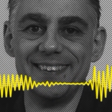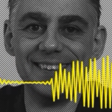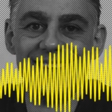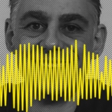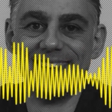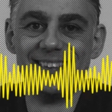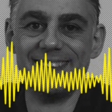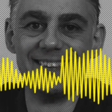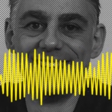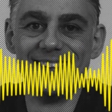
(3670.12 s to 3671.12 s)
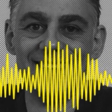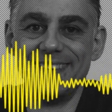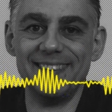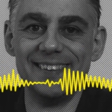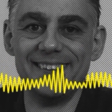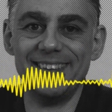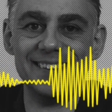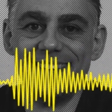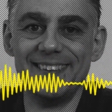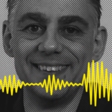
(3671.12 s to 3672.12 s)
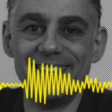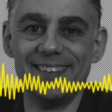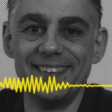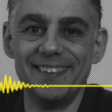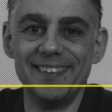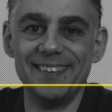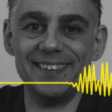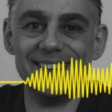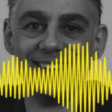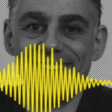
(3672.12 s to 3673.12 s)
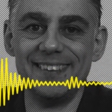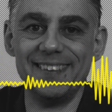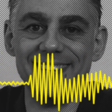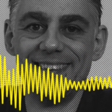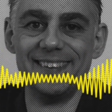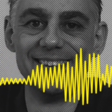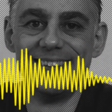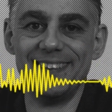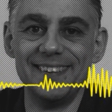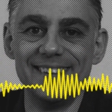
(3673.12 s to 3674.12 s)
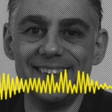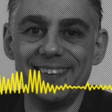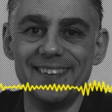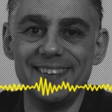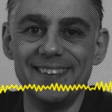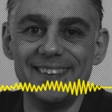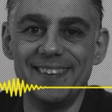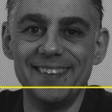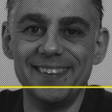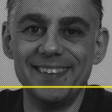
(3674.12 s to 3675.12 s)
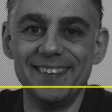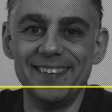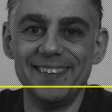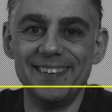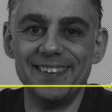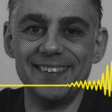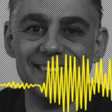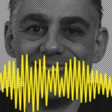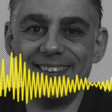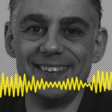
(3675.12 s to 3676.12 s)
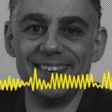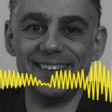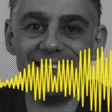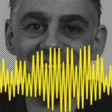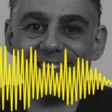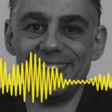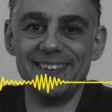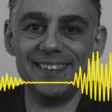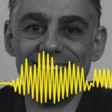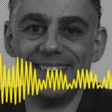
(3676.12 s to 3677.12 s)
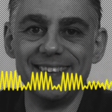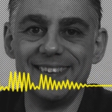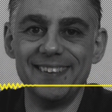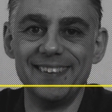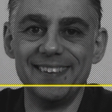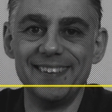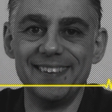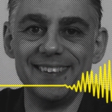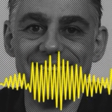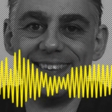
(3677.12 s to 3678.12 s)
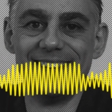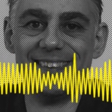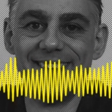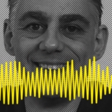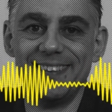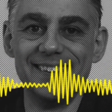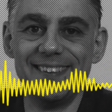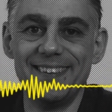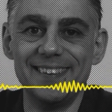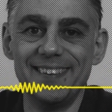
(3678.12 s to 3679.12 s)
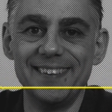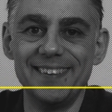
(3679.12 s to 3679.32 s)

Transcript: All I'm going to say in the rulebook is in phase 2, you will perform 1 of 10 actions. The actions are all explained, maybe even in the appendix.